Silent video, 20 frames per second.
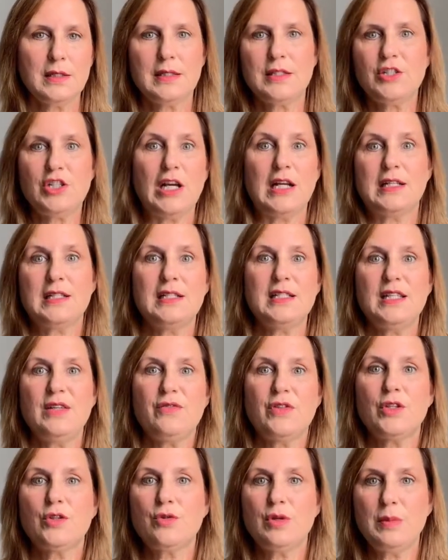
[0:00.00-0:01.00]
check to see if
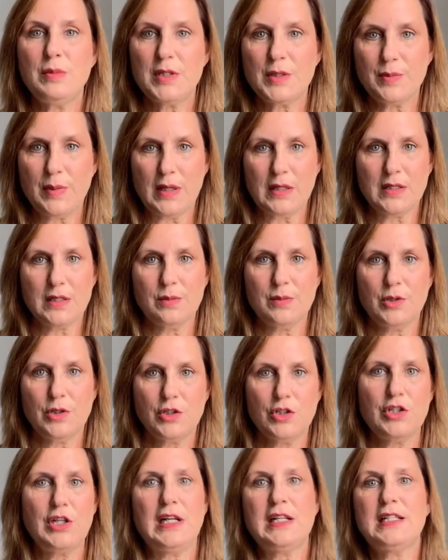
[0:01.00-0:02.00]
the dream is possible,
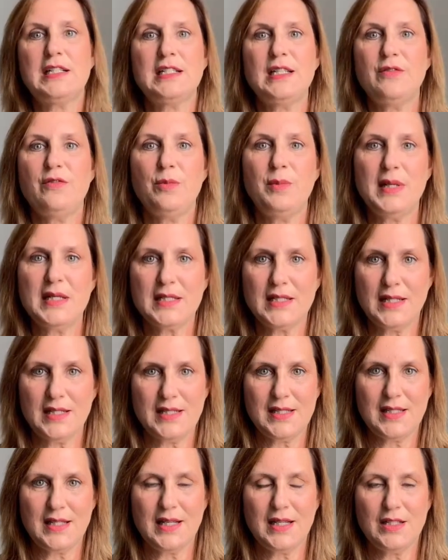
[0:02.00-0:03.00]
check to see if it makes any
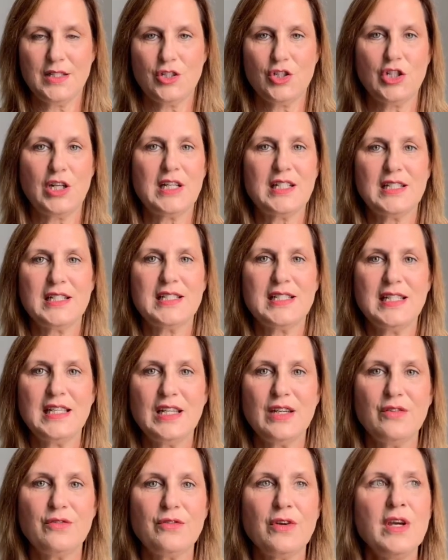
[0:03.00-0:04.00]
sense, check to see
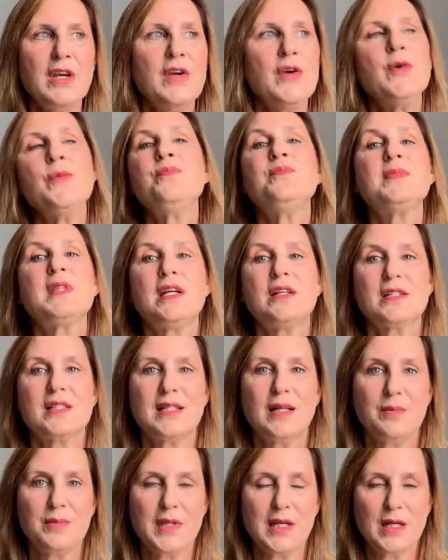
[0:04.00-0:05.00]
if there's
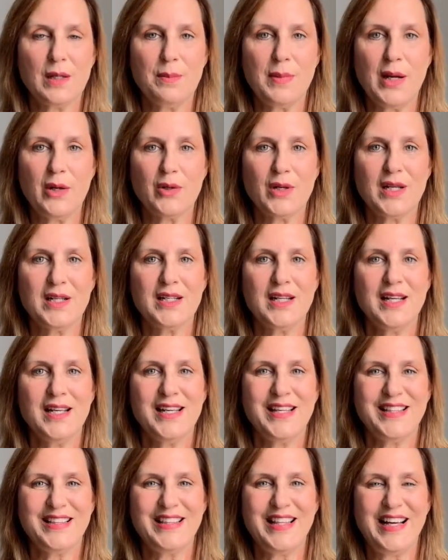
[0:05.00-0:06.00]
something about it
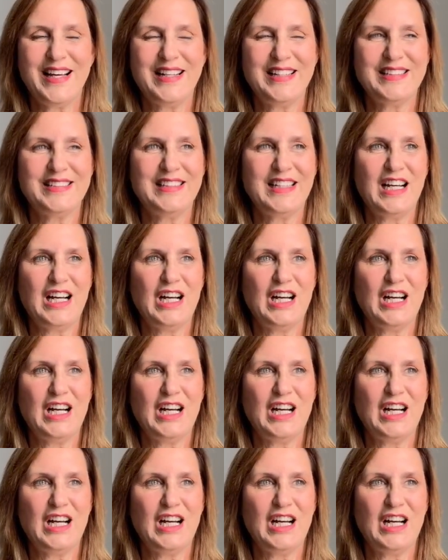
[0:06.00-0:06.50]
that